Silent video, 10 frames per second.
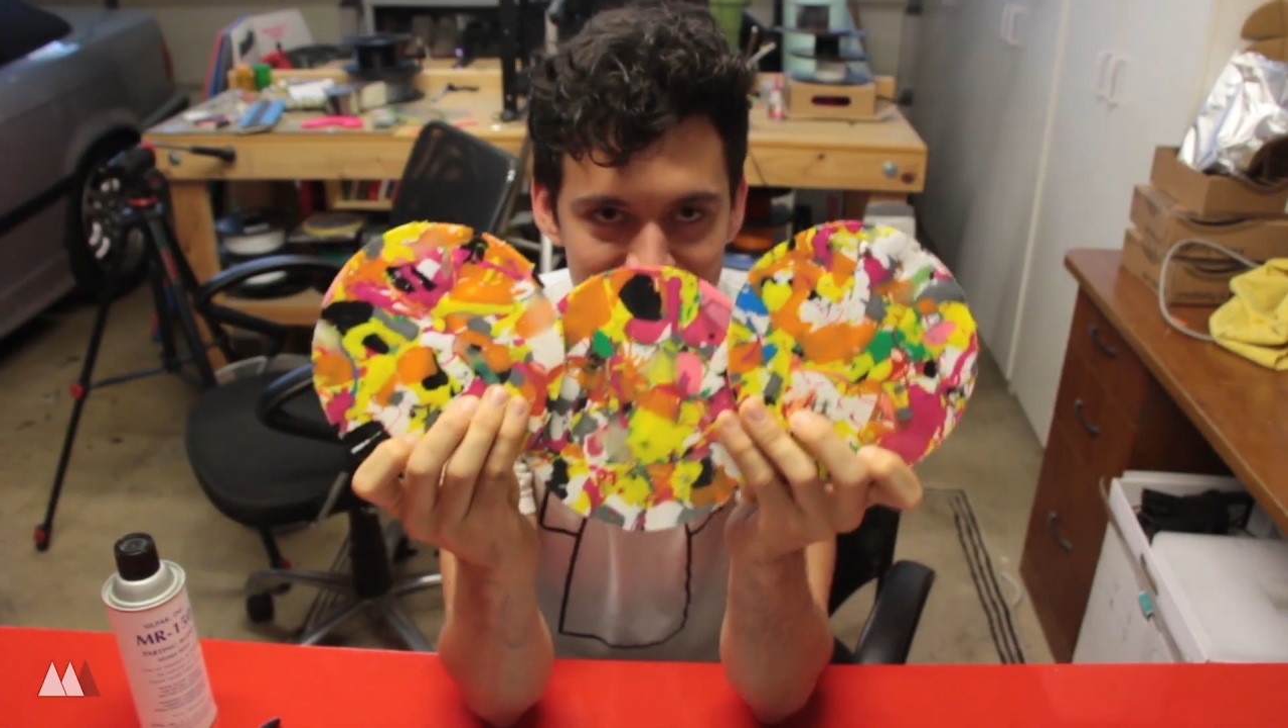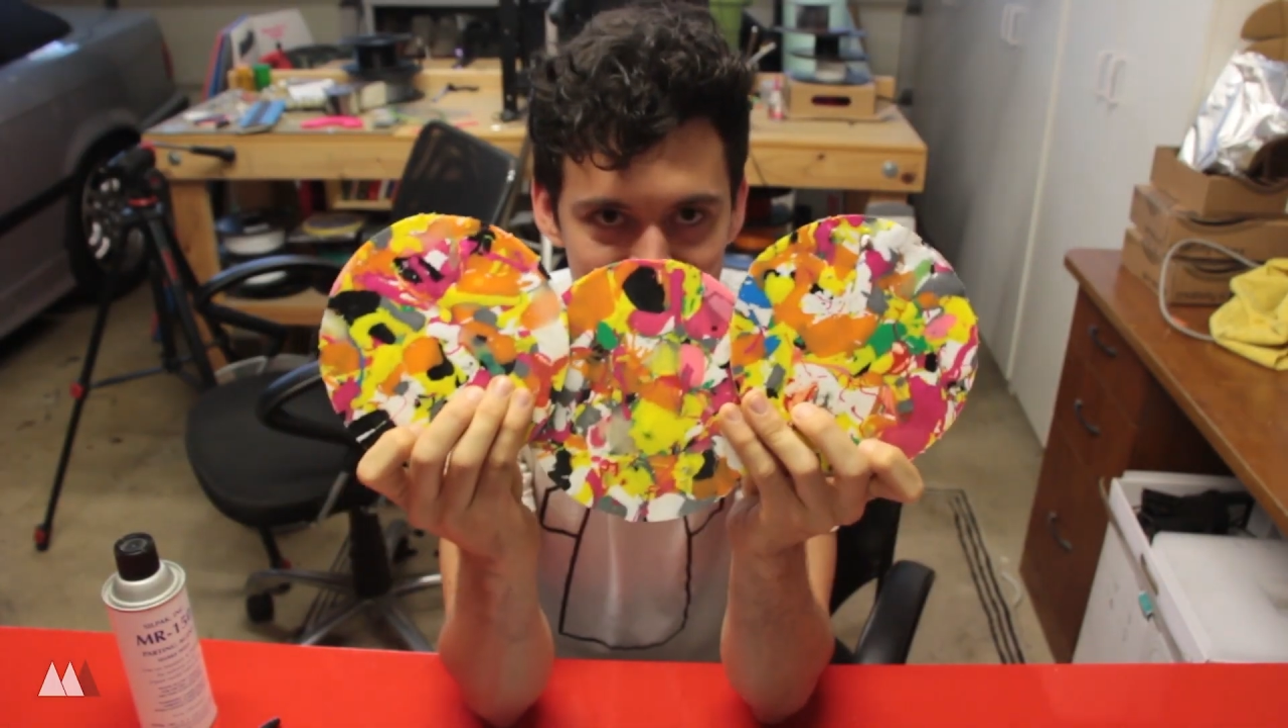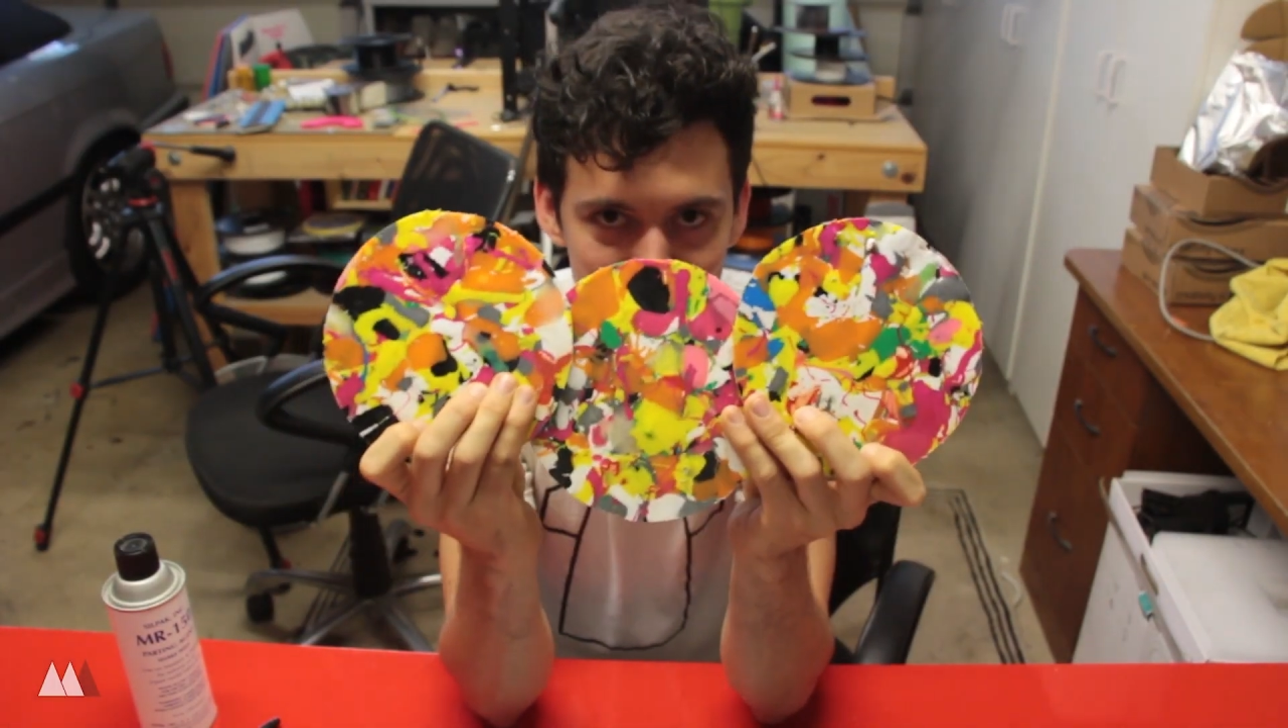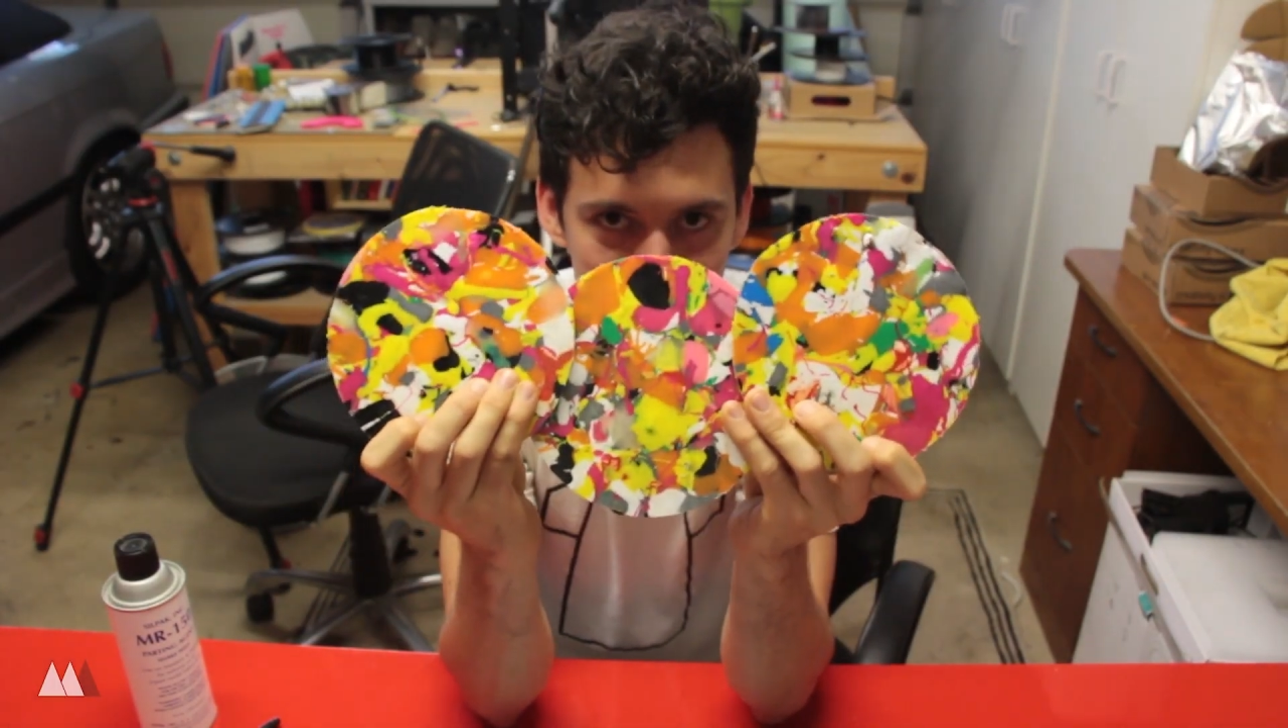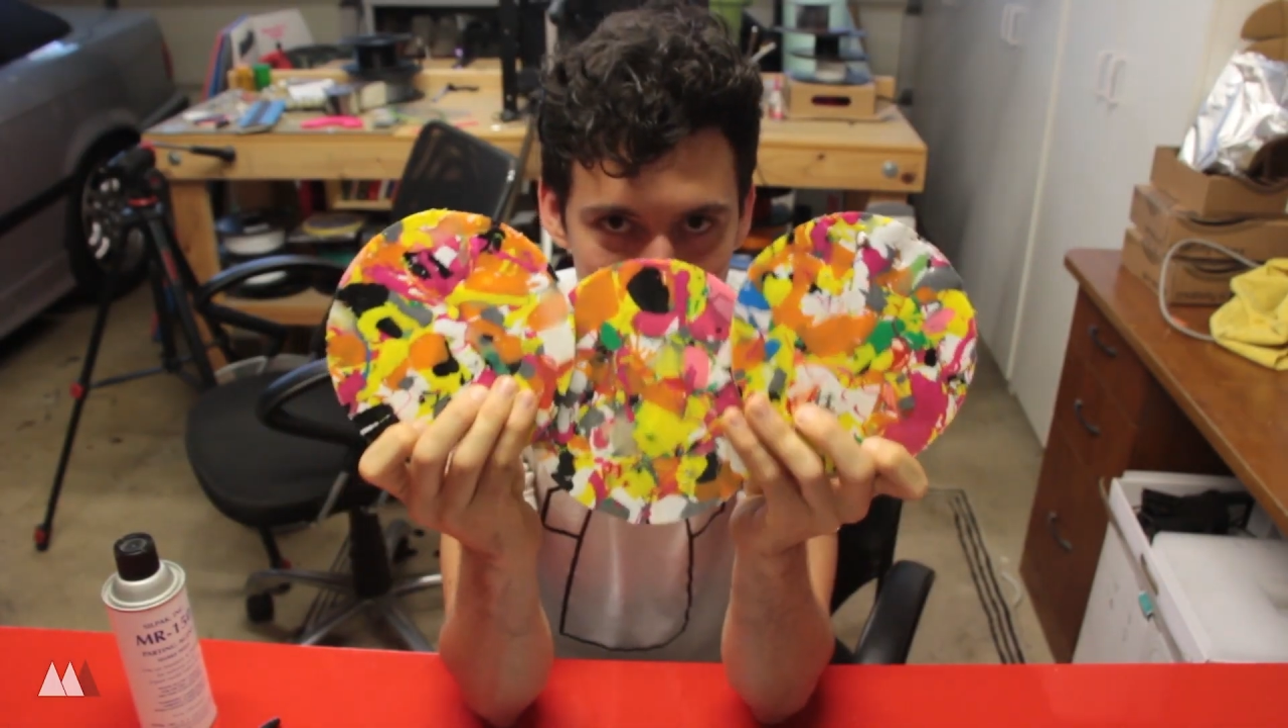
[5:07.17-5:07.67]

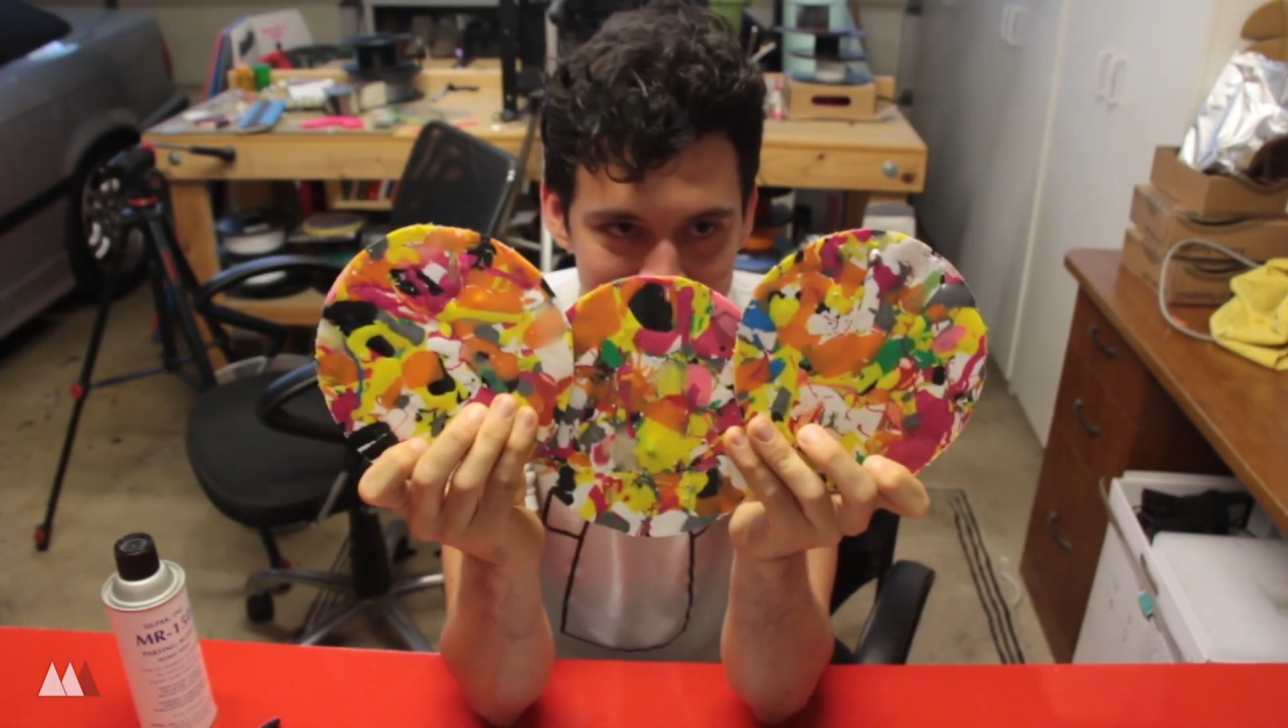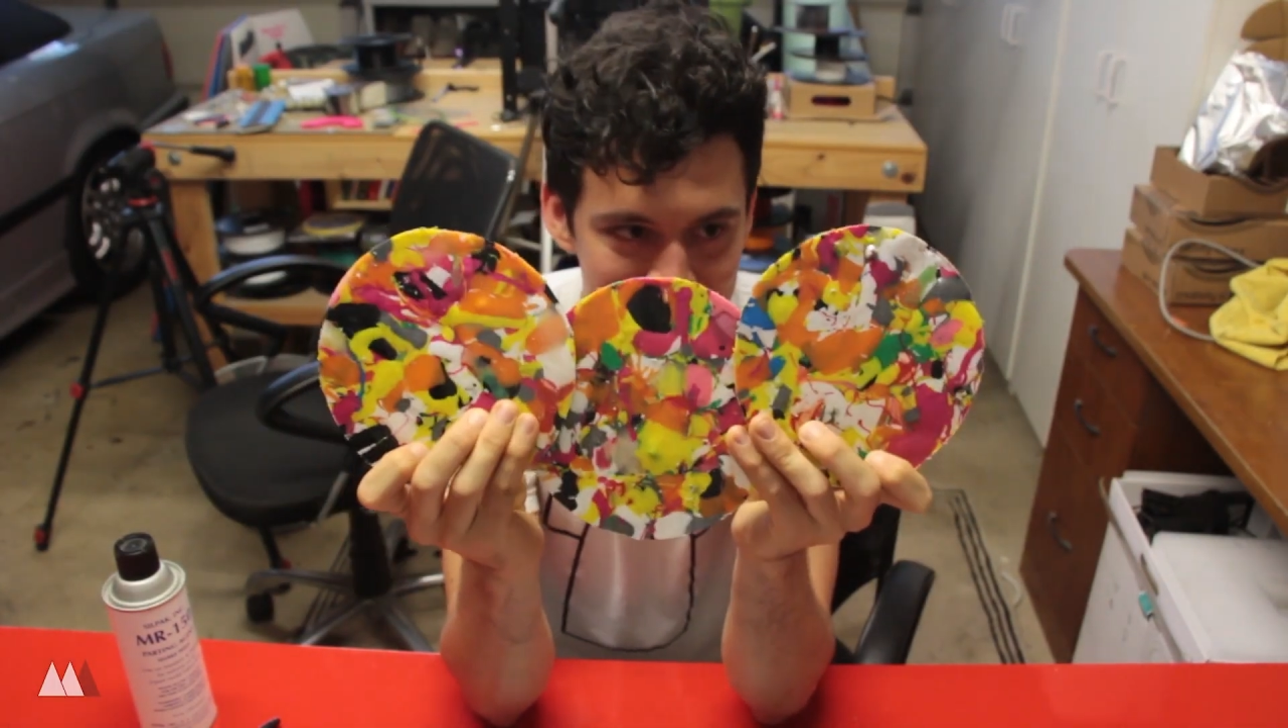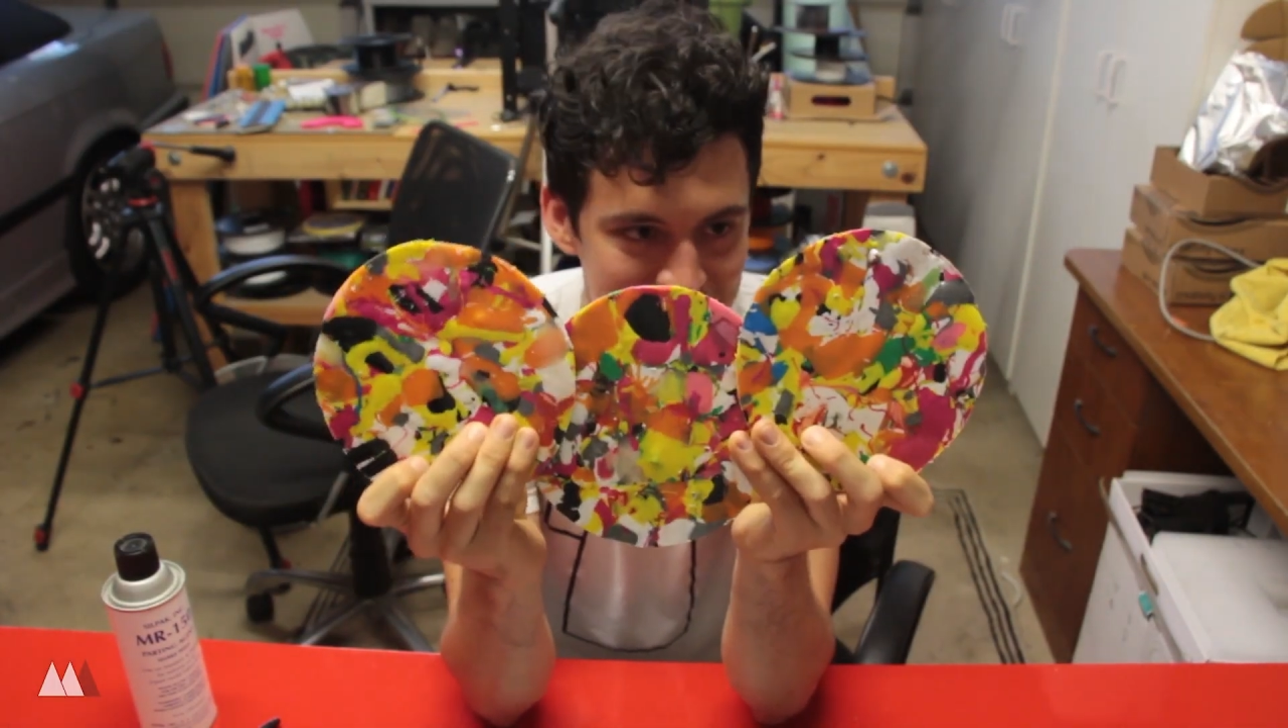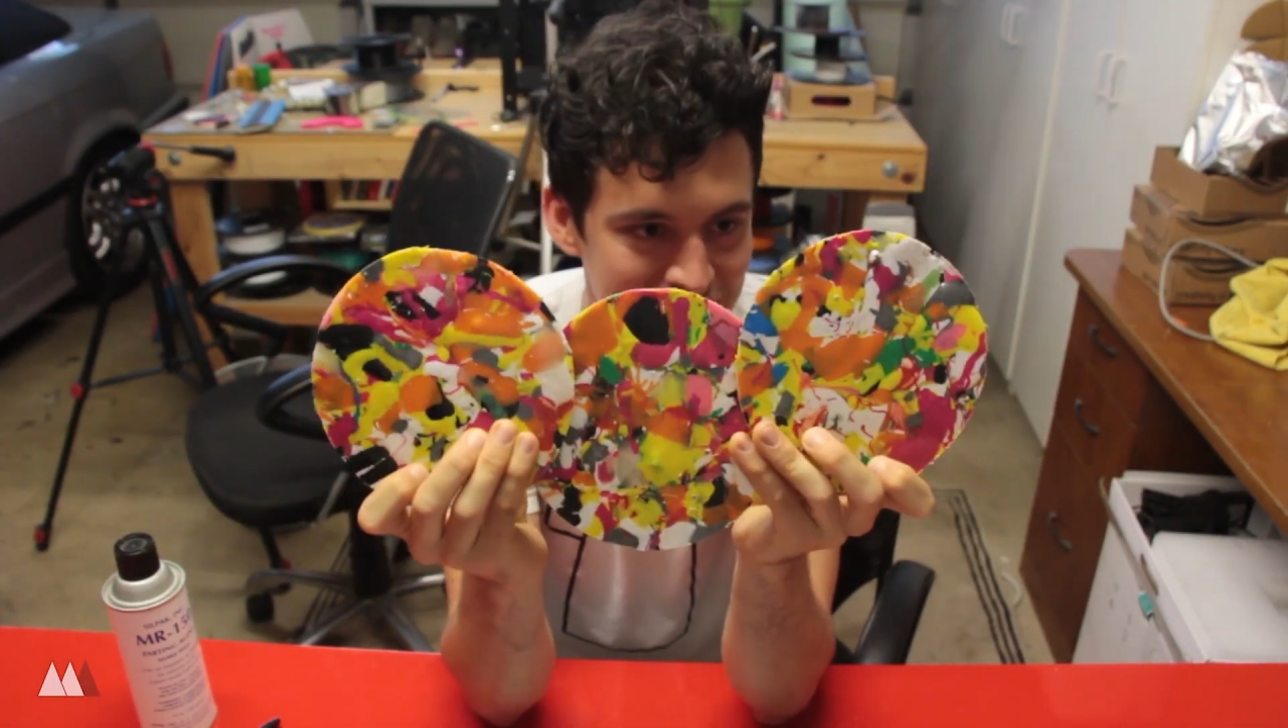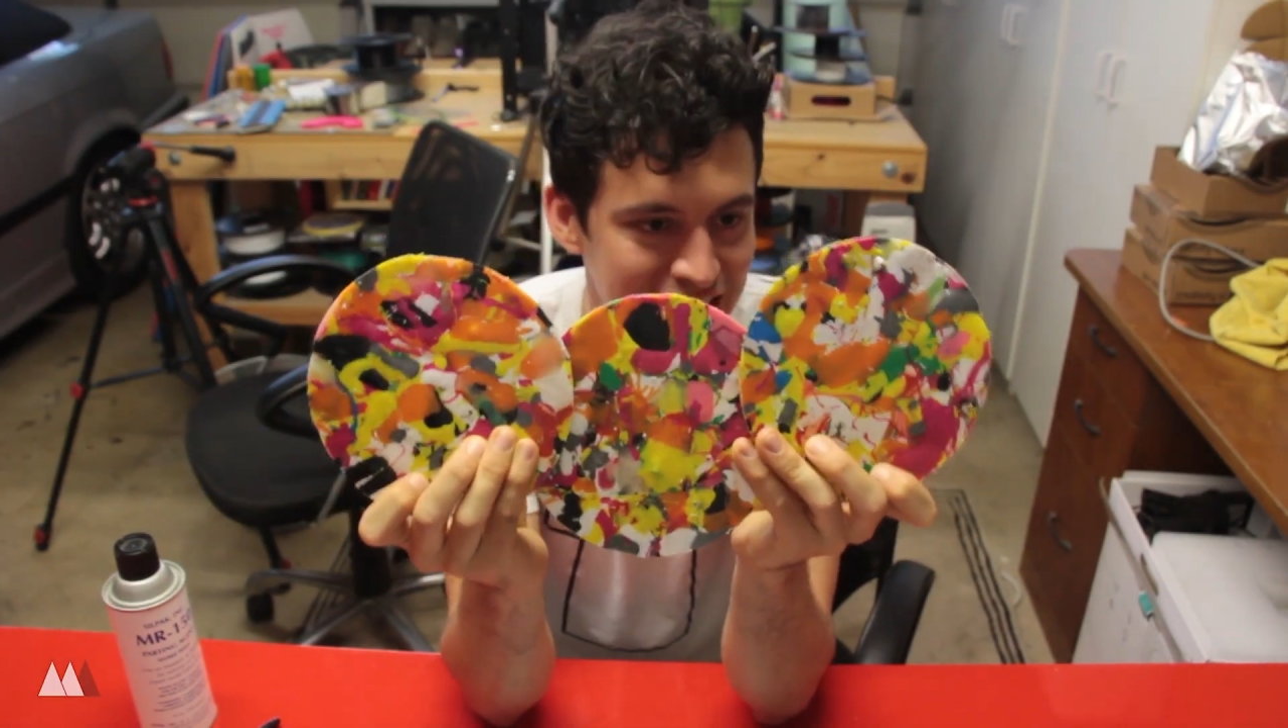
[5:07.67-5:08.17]
sweet